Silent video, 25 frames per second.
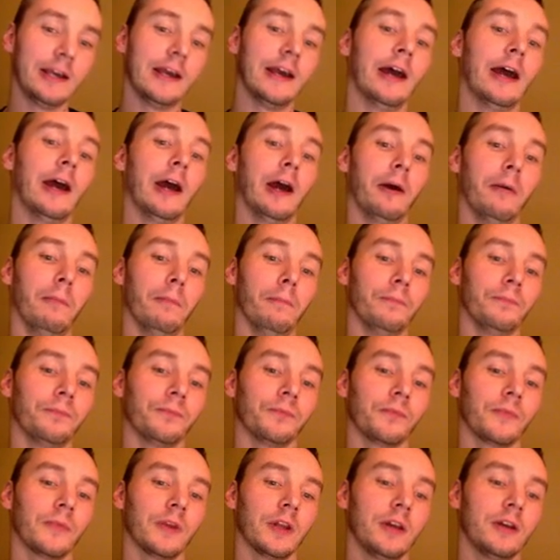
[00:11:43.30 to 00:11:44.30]
Um,
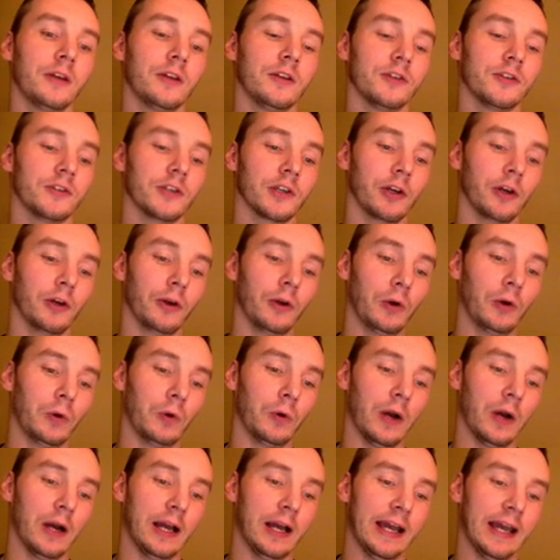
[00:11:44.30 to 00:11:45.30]
so
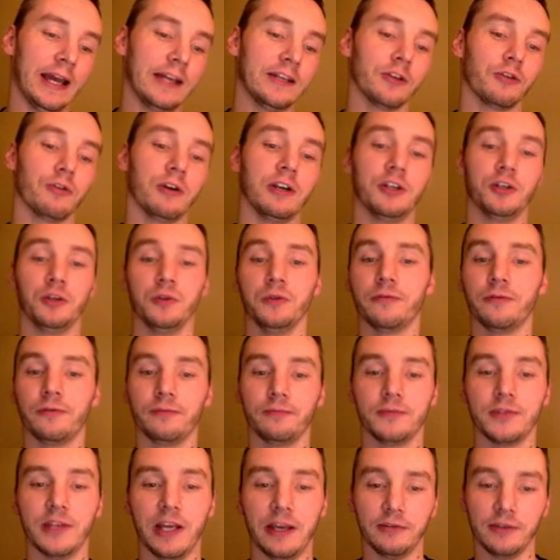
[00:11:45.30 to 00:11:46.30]
I had to create two
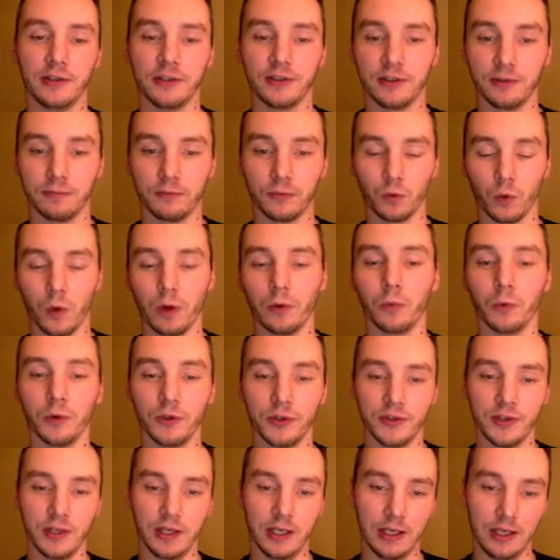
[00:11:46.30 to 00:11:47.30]
save systems. One was
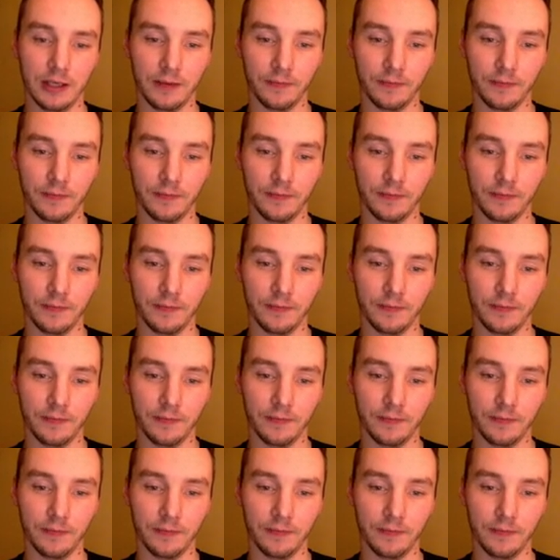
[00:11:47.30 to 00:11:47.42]
the